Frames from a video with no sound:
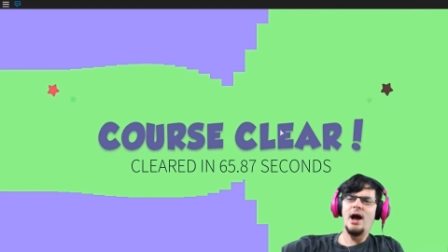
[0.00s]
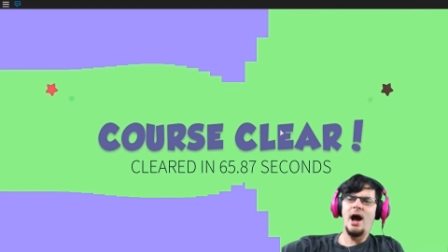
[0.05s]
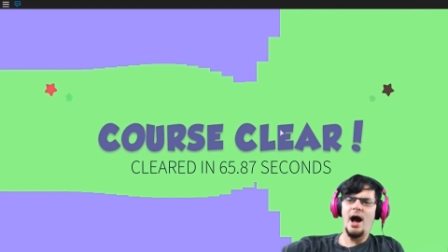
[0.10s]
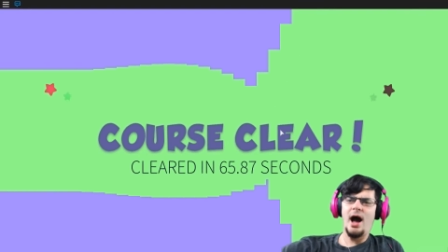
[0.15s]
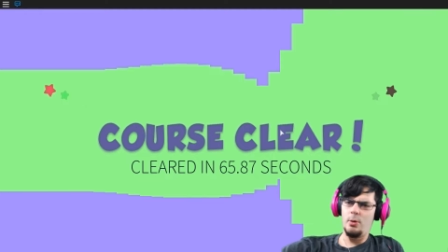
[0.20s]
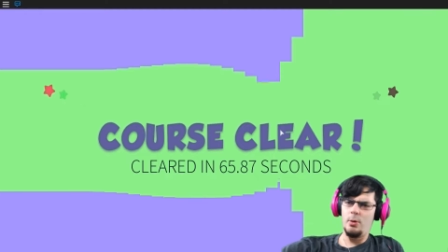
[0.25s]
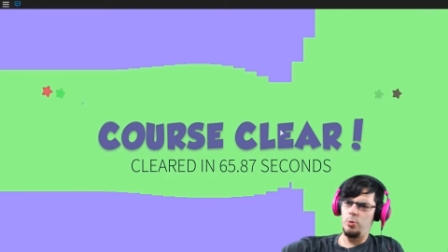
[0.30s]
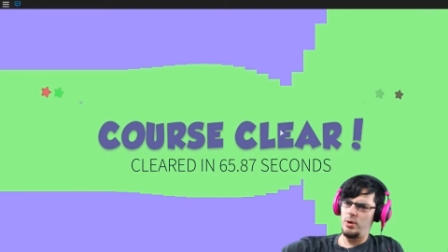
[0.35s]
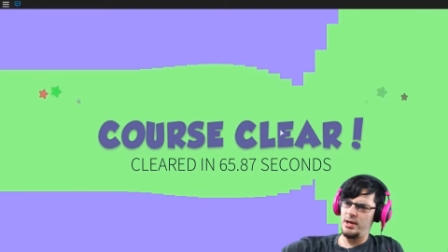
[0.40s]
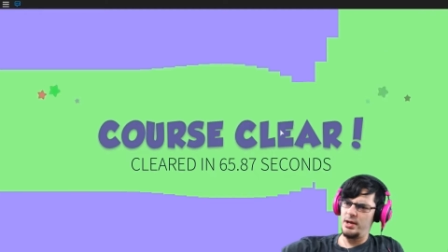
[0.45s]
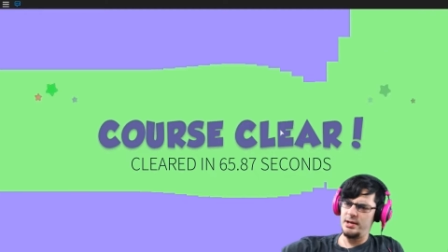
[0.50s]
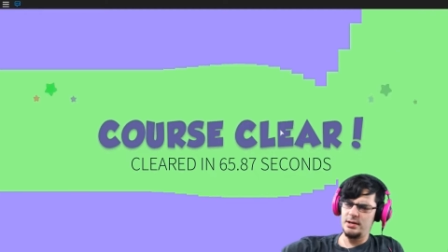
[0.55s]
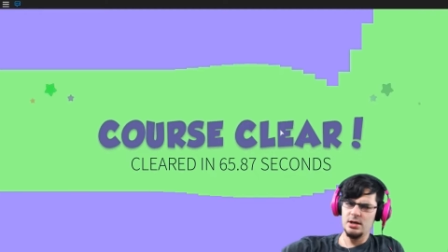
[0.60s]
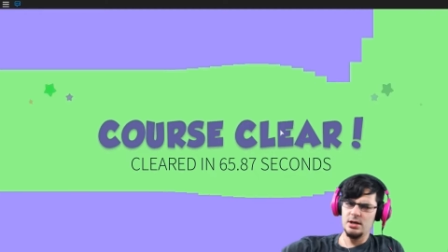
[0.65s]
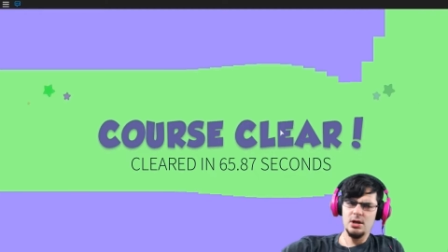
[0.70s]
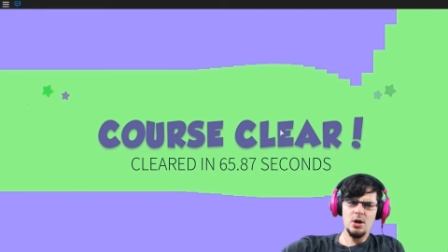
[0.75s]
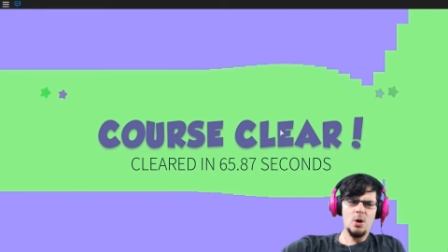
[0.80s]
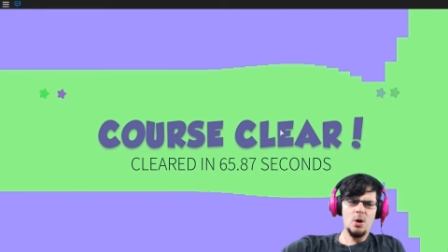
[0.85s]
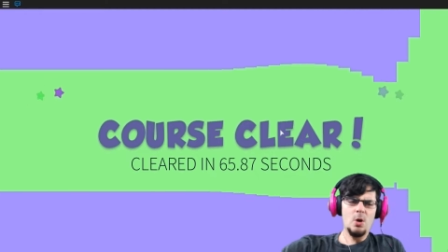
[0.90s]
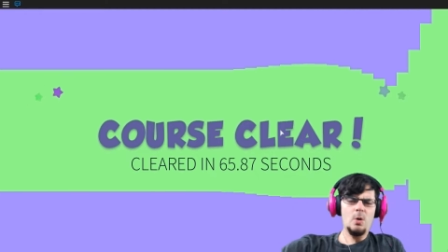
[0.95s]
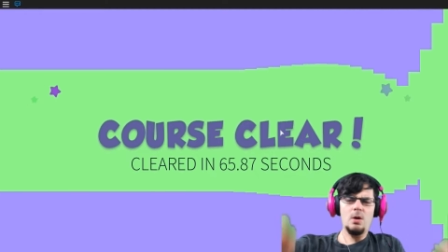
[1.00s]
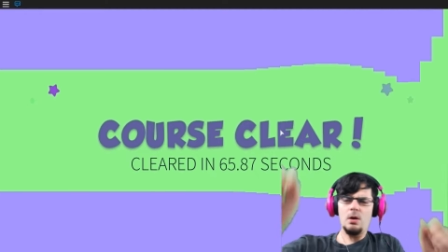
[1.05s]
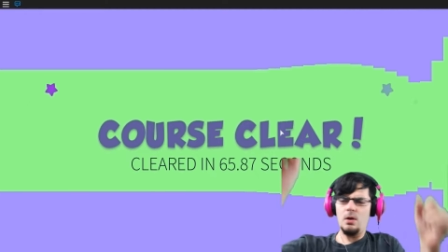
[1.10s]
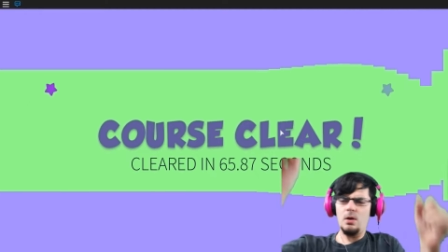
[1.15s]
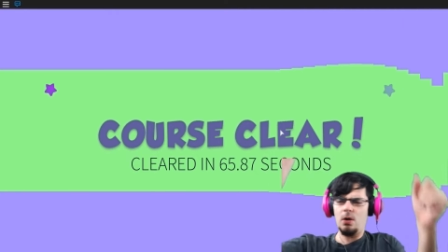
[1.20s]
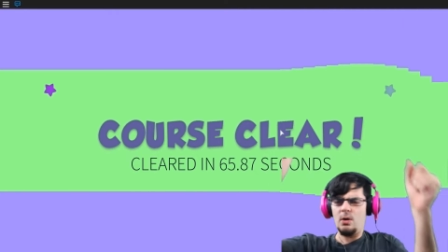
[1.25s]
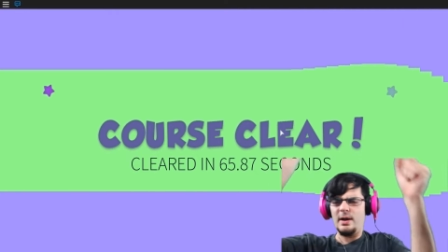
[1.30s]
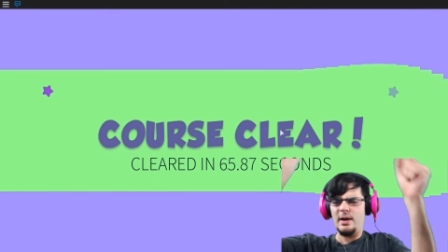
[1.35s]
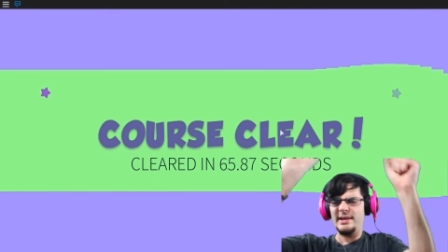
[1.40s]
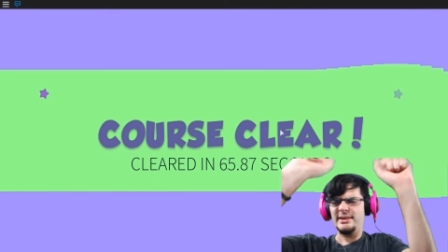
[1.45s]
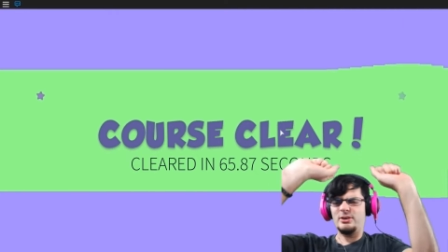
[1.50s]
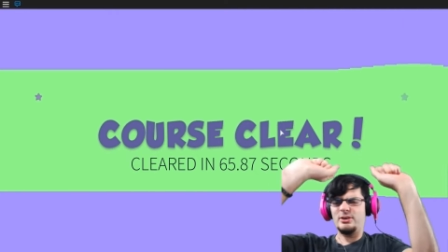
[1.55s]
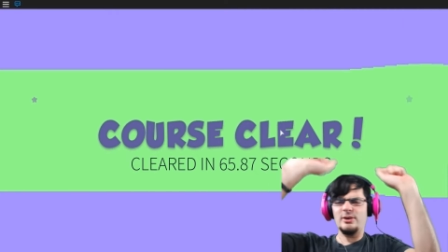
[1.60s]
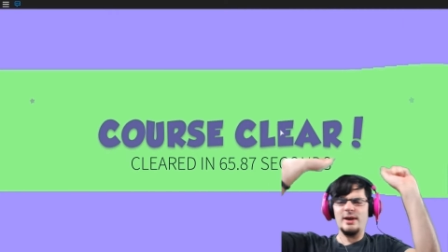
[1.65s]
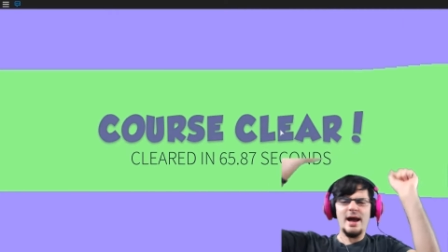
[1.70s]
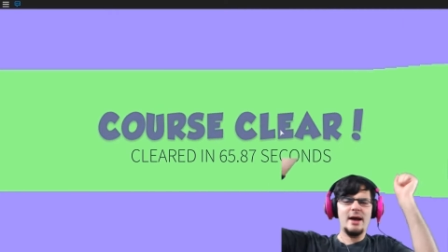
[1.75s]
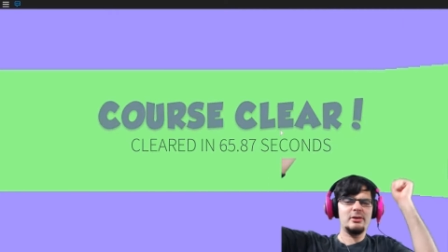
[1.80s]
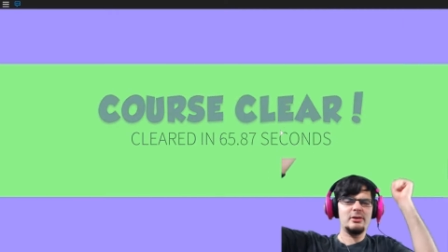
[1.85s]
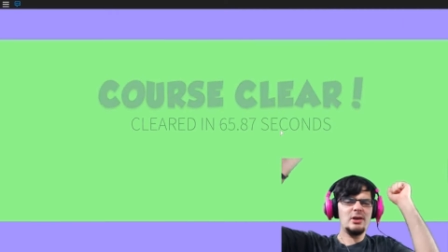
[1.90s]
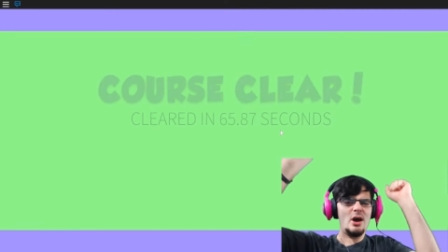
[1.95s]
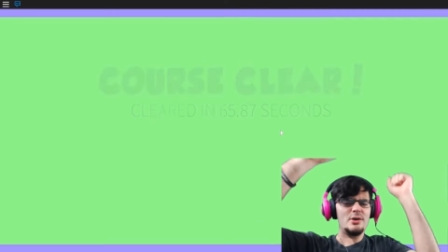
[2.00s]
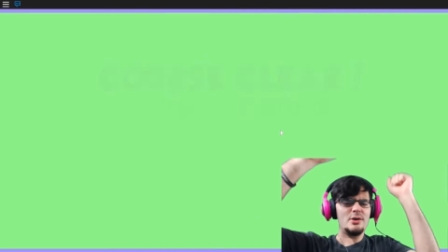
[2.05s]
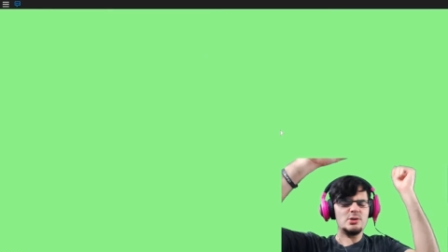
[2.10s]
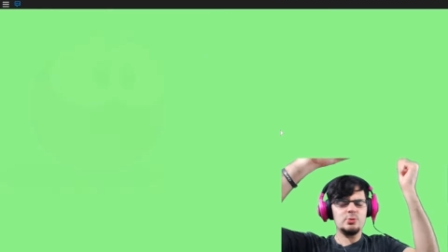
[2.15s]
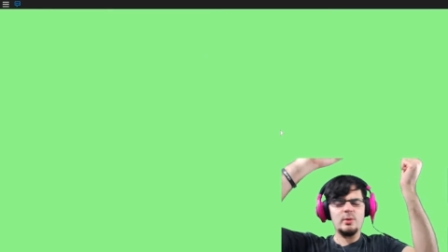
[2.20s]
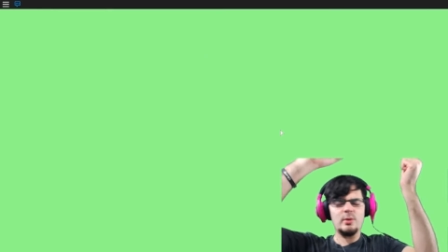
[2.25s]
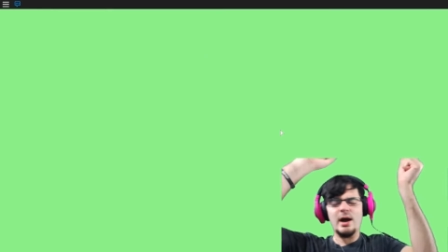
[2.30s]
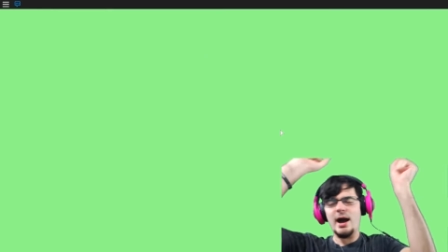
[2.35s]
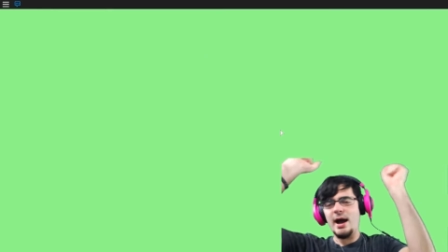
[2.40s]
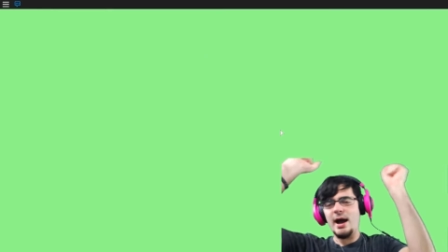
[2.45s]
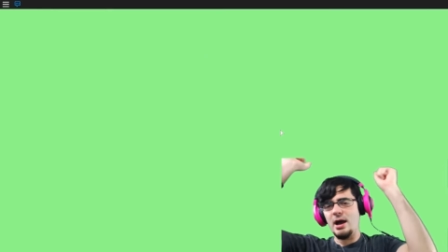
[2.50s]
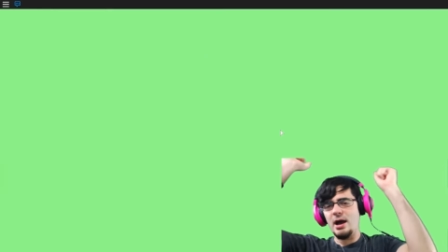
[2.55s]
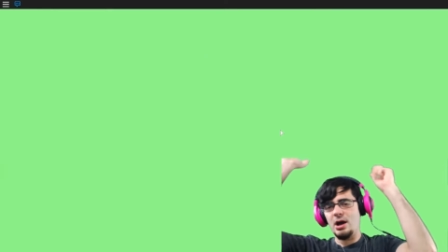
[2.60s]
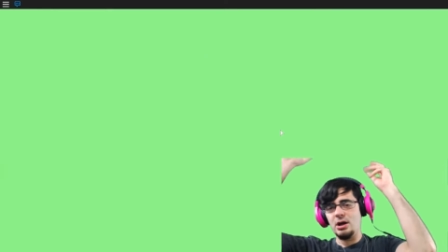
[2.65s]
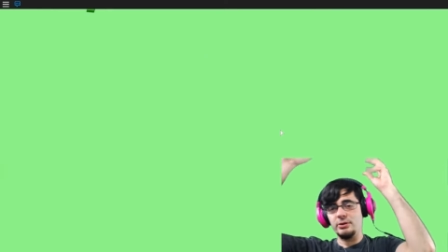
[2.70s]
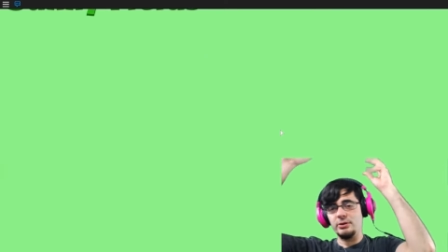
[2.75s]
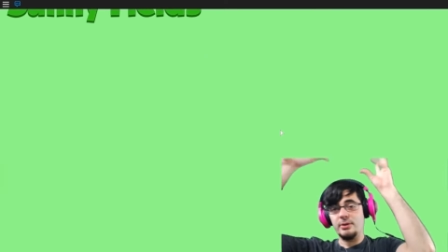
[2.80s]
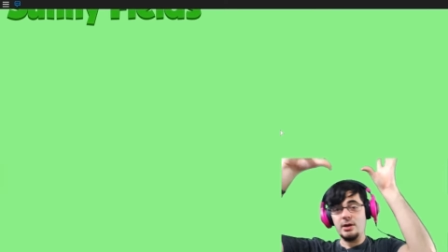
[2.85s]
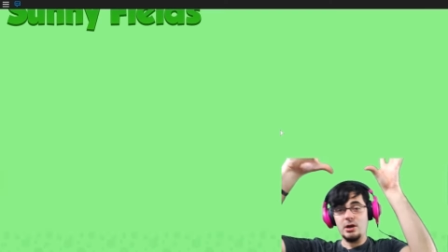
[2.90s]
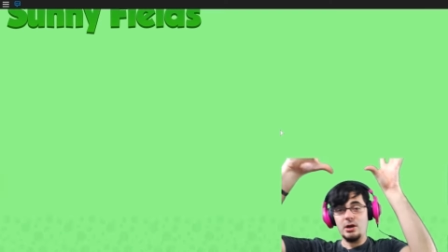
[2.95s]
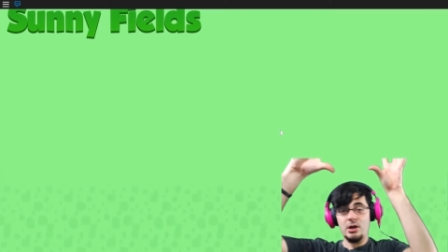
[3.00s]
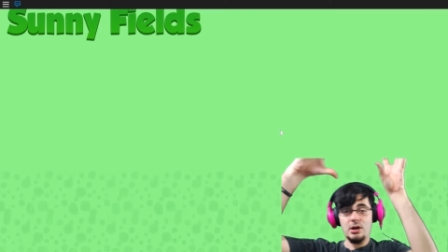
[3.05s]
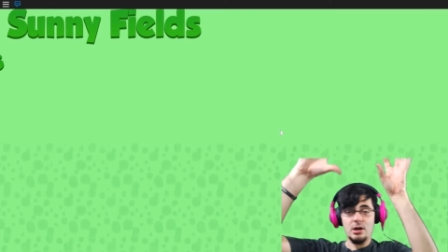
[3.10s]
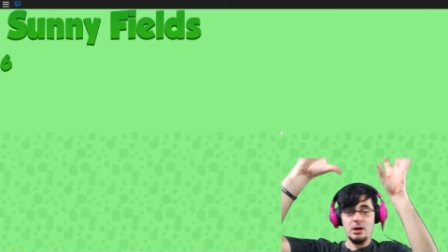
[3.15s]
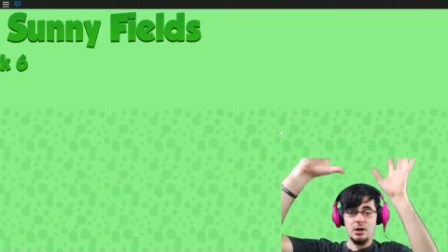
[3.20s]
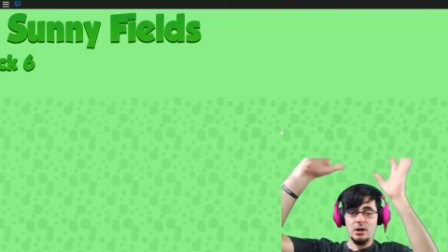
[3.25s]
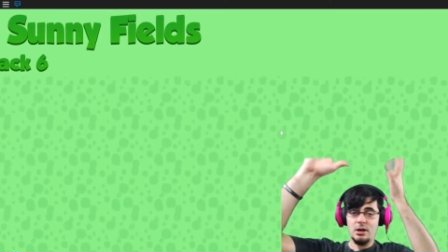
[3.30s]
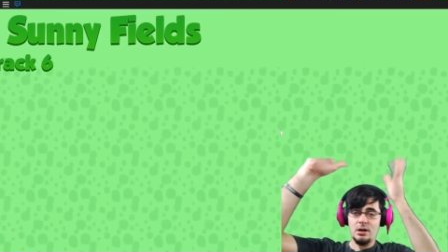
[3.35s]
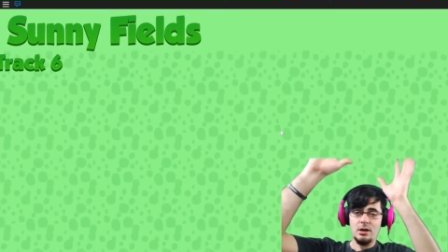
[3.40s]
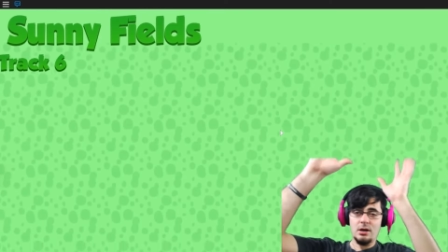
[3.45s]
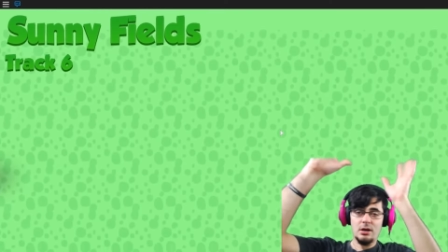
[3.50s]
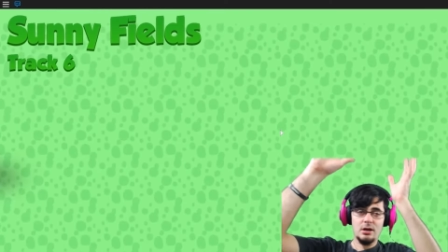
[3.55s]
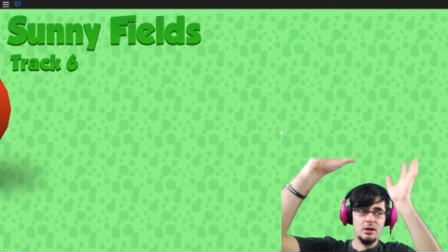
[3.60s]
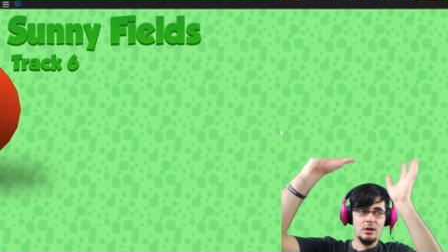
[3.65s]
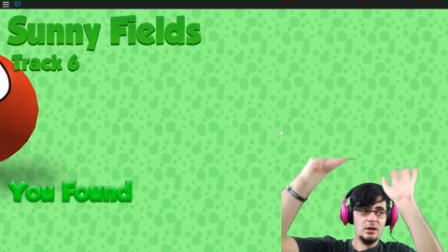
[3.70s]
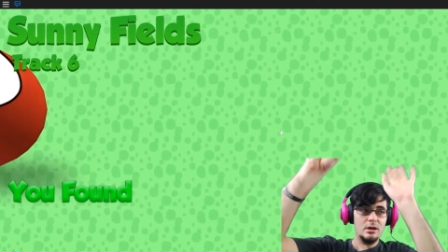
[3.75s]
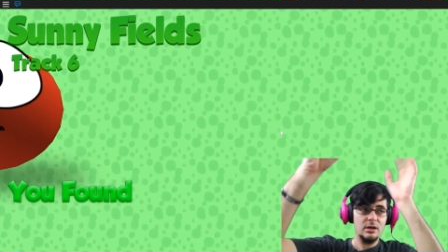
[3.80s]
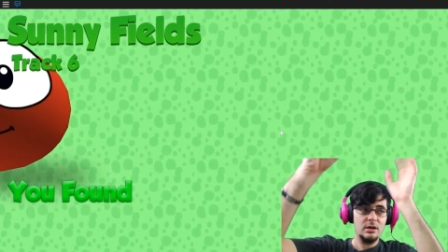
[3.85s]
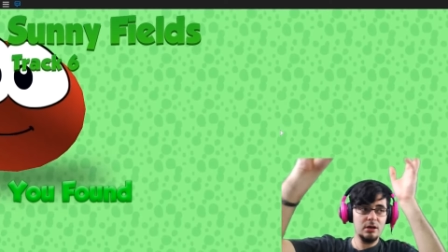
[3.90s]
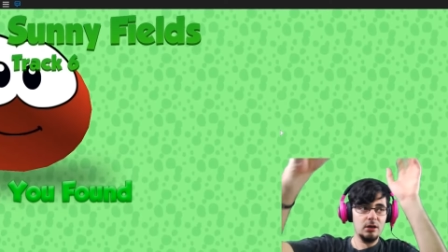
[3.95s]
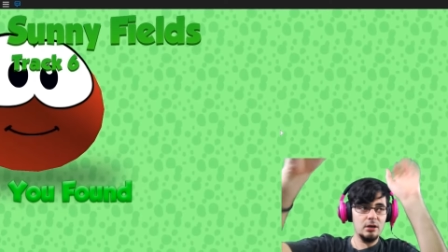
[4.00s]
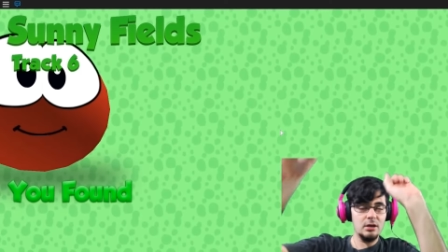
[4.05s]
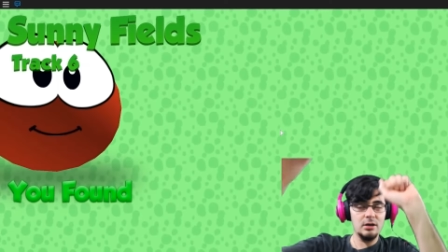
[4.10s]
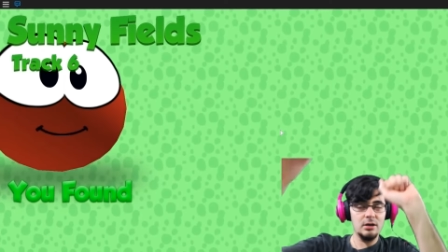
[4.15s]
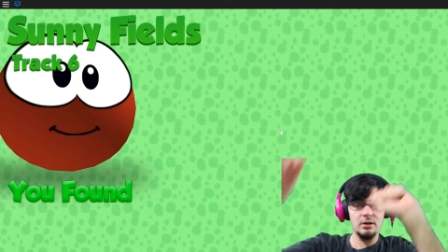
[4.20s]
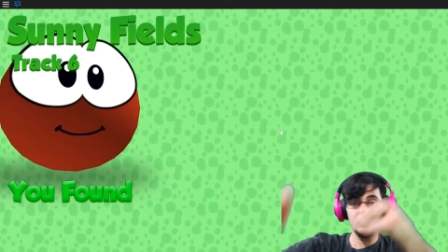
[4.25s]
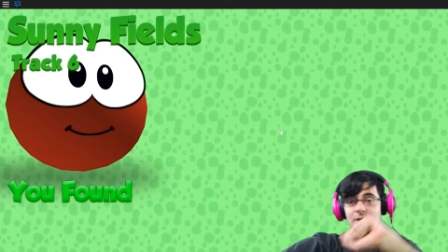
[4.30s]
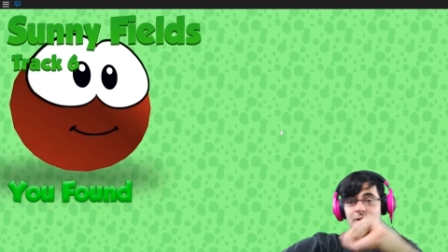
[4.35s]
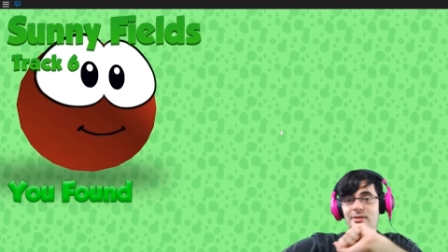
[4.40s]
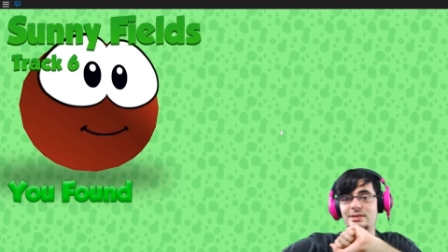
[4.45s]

I win. Woo, and the crowd goes wild. Woo!